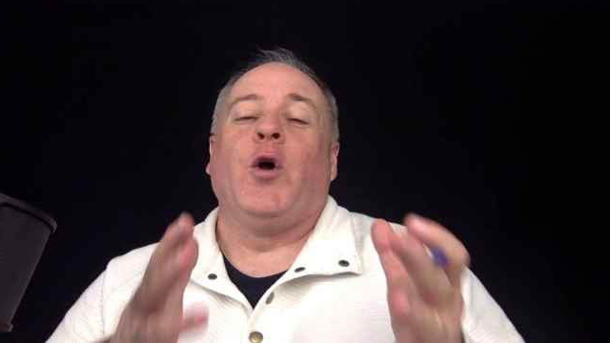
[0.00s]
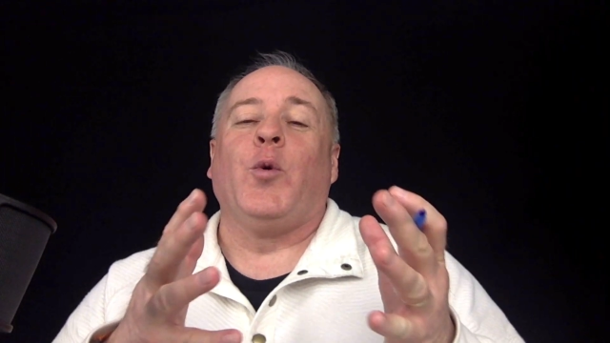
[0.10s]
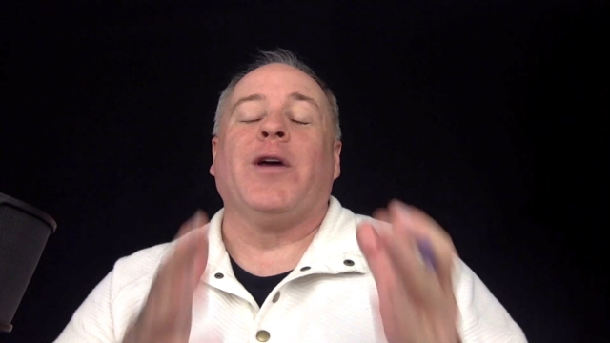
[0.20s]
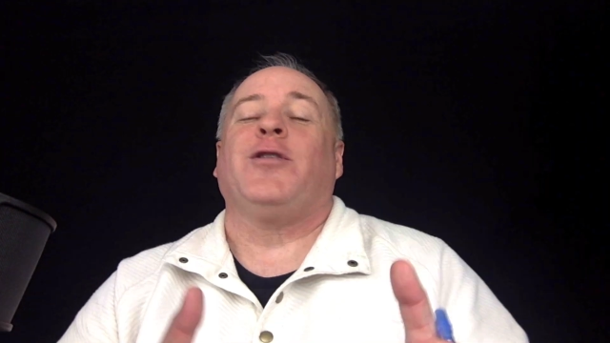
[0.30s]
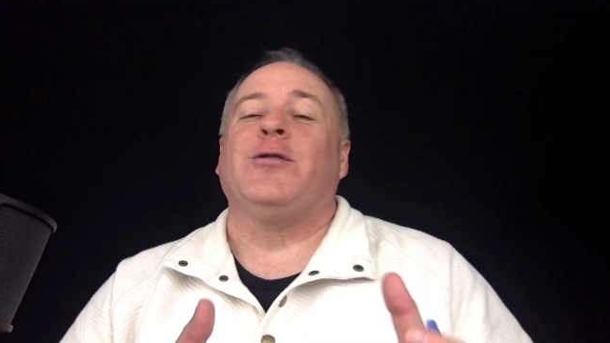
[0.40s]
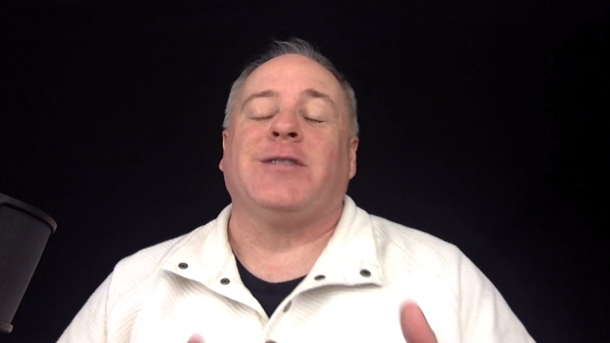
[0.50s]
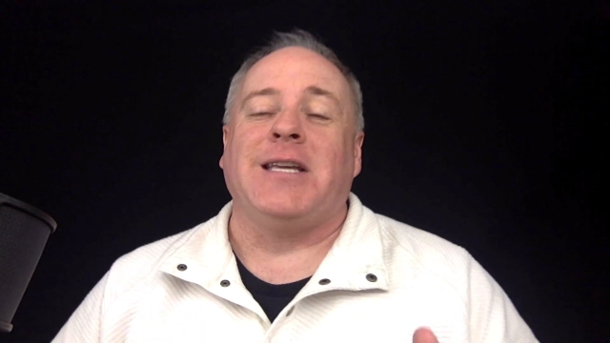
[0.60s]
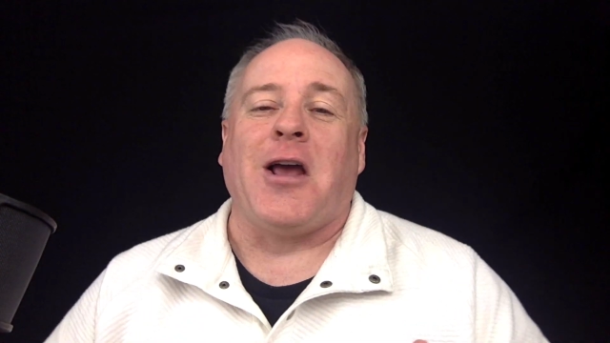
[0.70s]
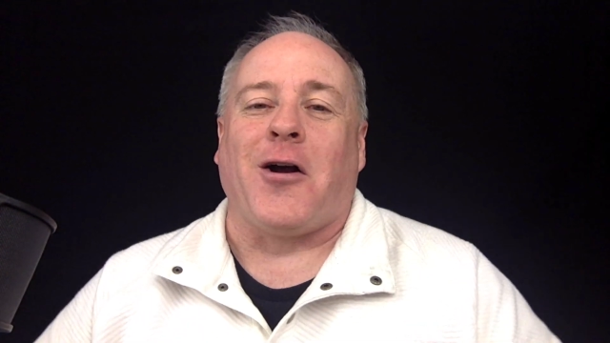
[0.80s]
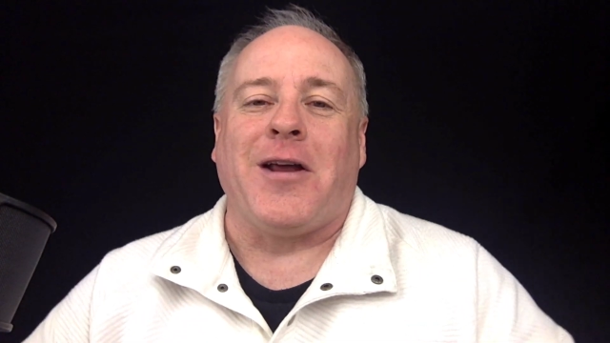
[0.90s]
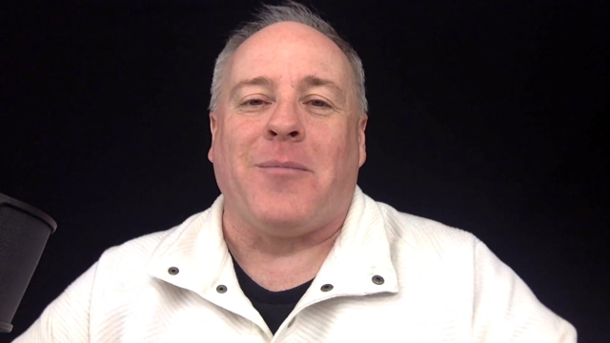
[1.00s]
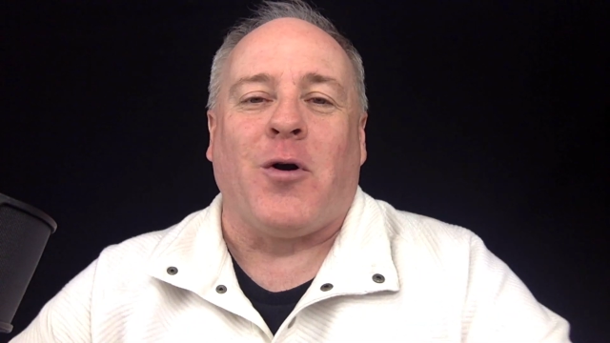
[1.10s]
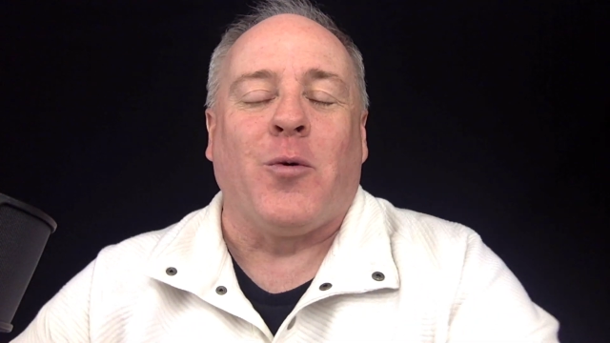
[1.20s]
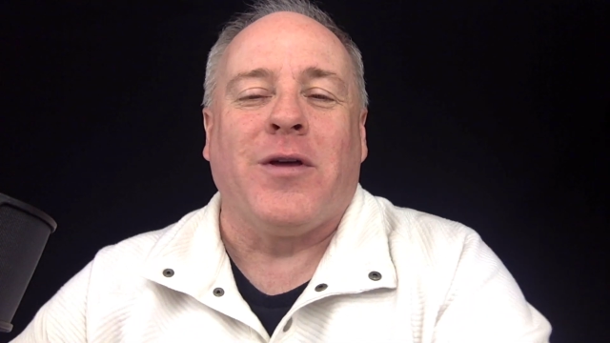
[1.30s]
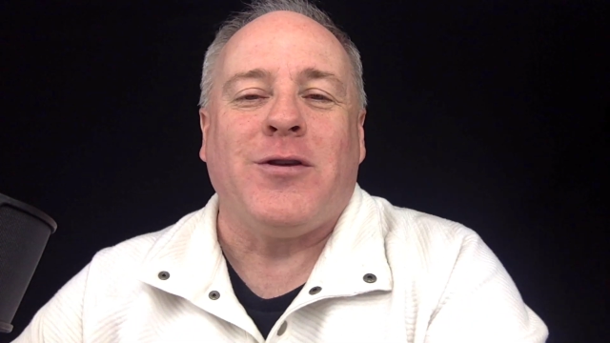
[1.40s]
with your CRM
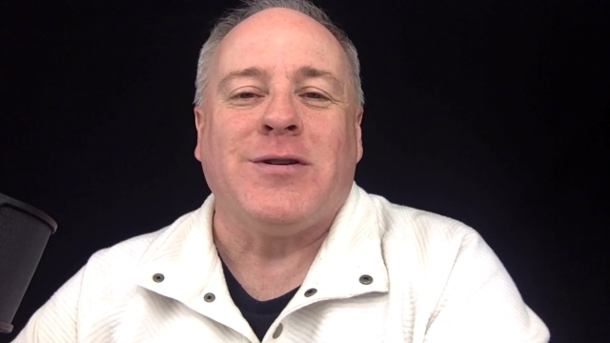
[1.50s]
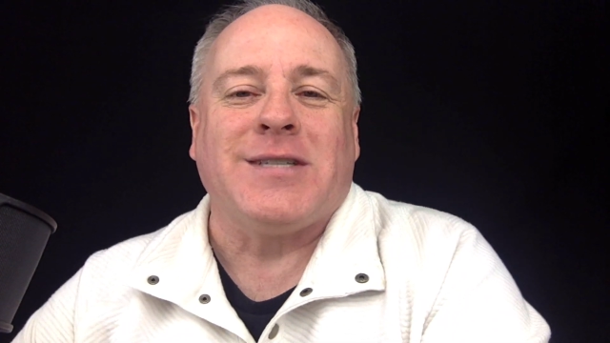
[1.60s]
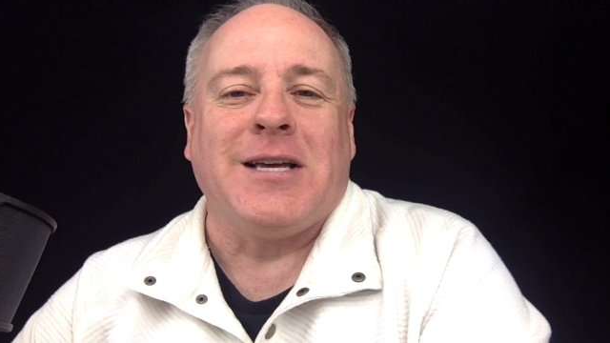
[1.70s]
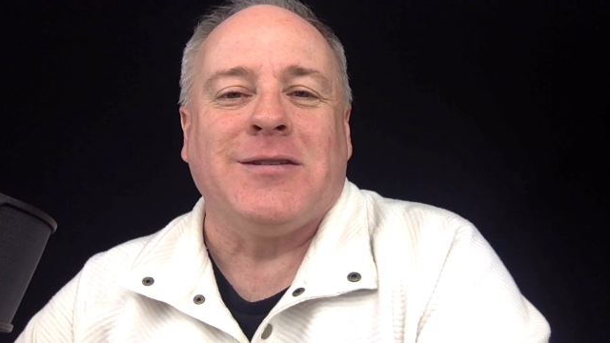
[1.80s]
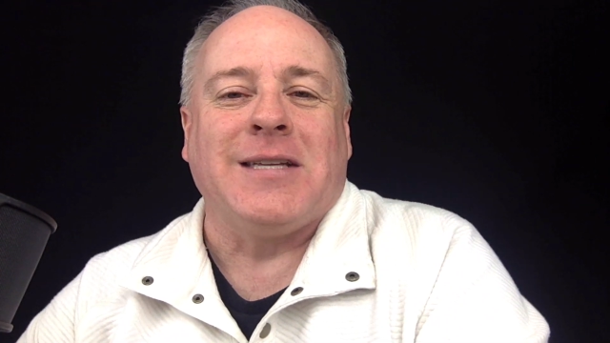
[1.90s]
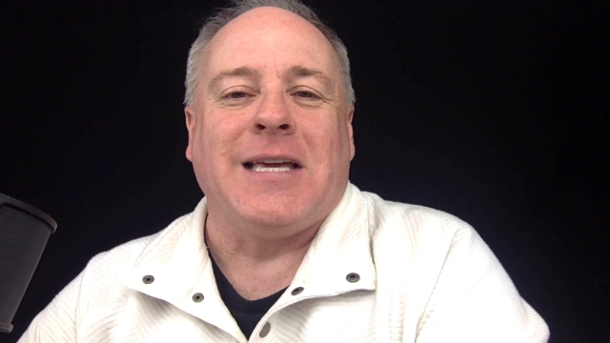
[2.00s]
or with your sales